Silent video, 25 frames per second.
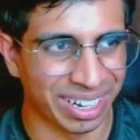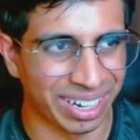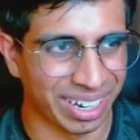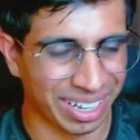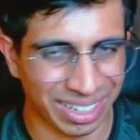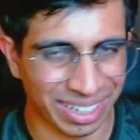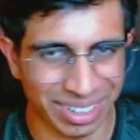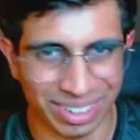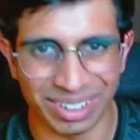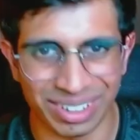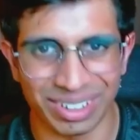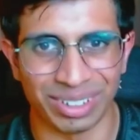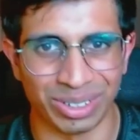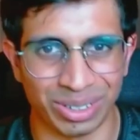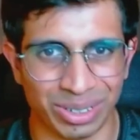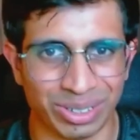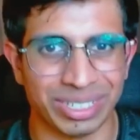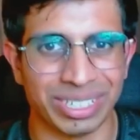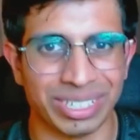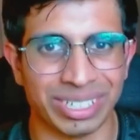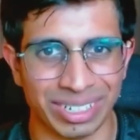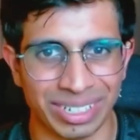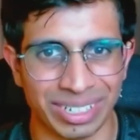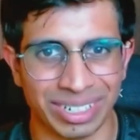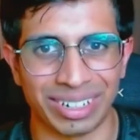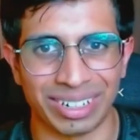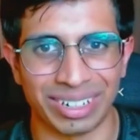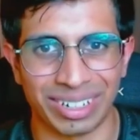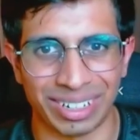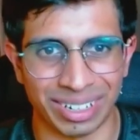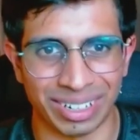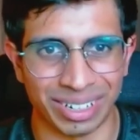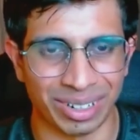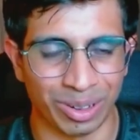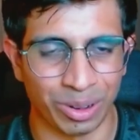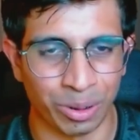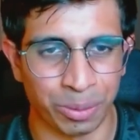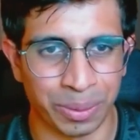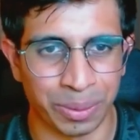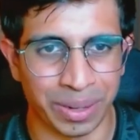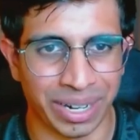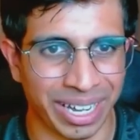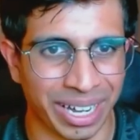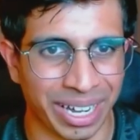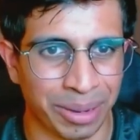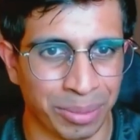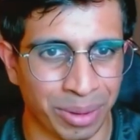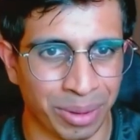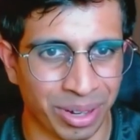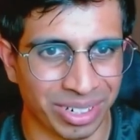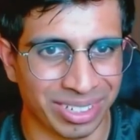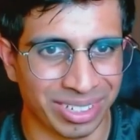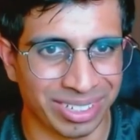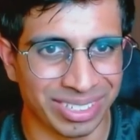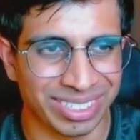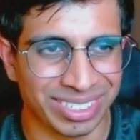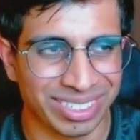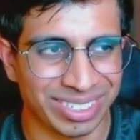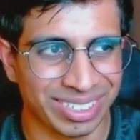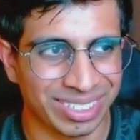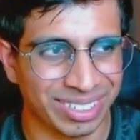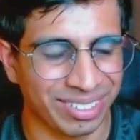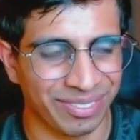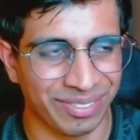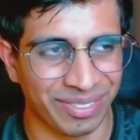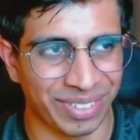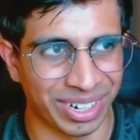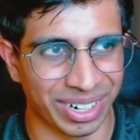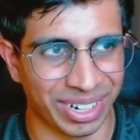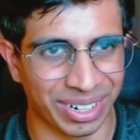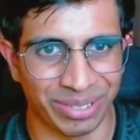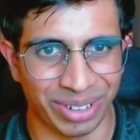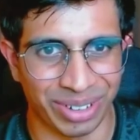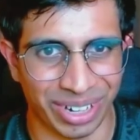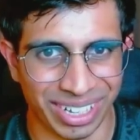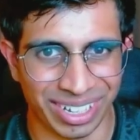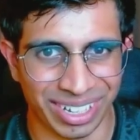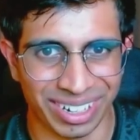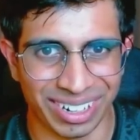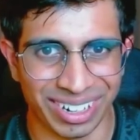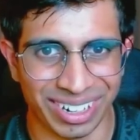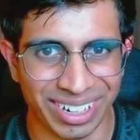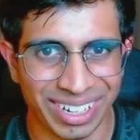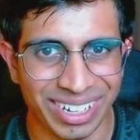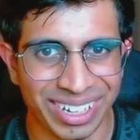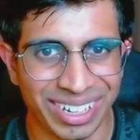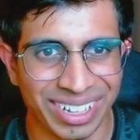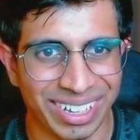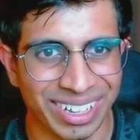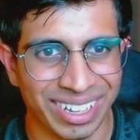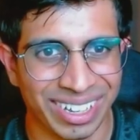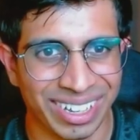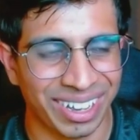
like using the OpenAI models very regularly,